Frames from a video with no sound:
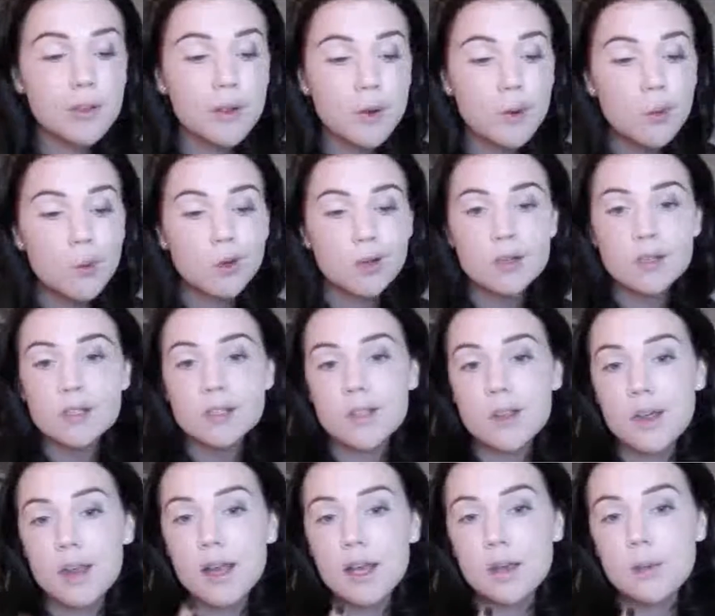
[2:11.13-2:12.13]
in the corner
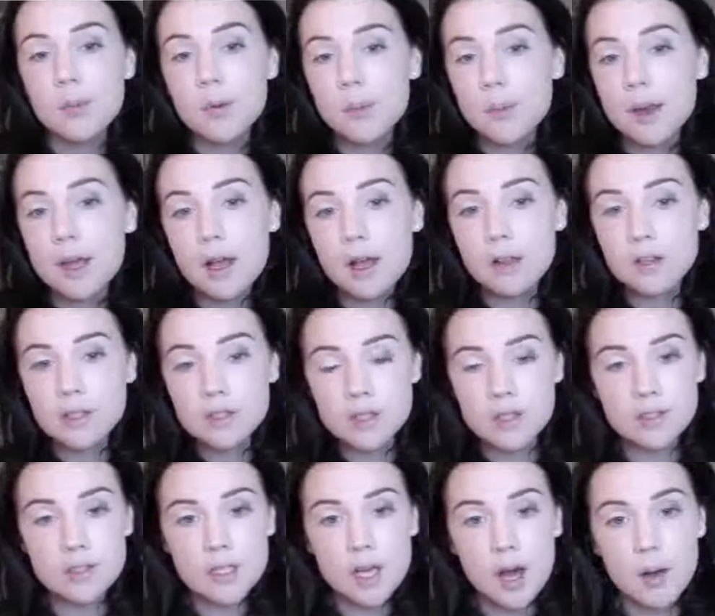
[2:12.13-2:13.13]
so that I can put my colors
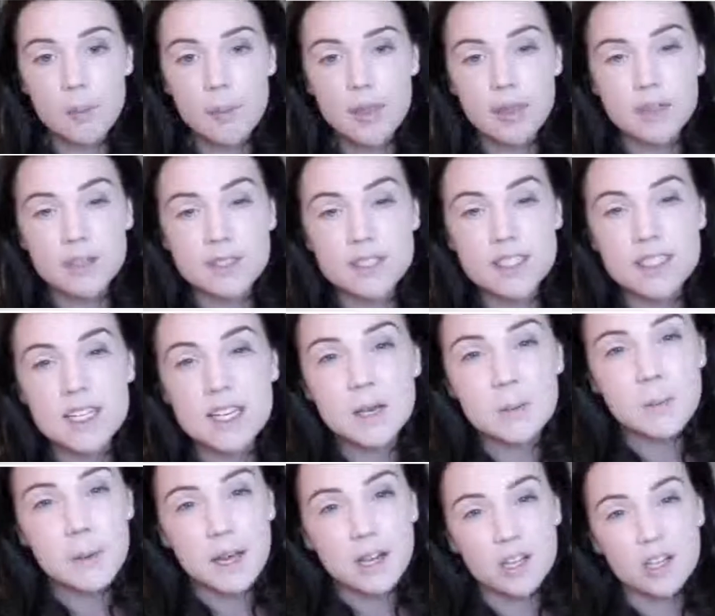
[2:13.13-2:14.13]
on top and they'll
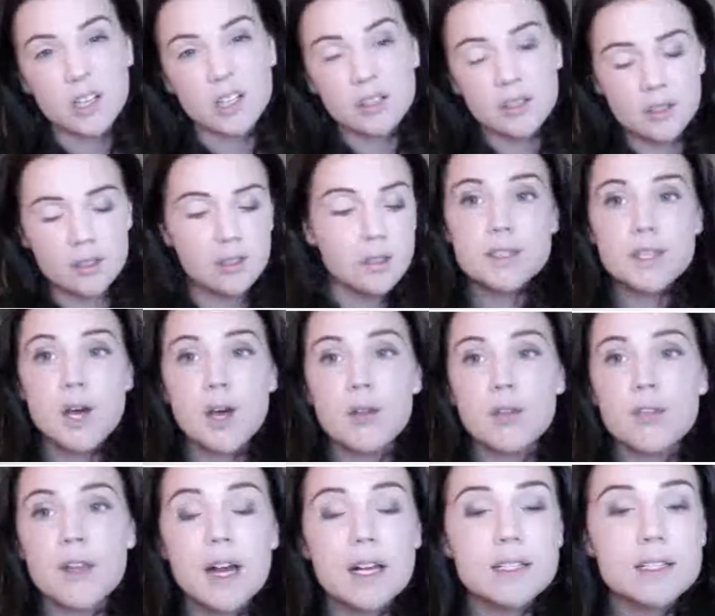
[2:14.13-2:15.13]
stick better.
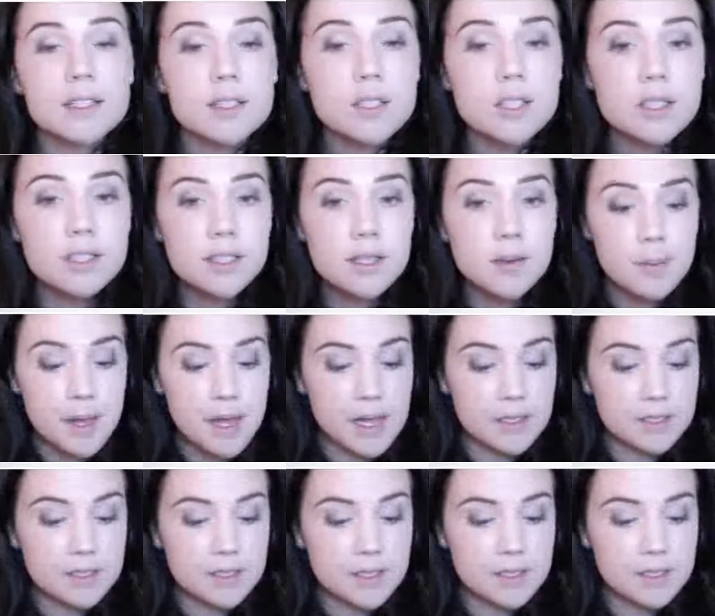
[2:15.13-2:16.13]
So that's just the base.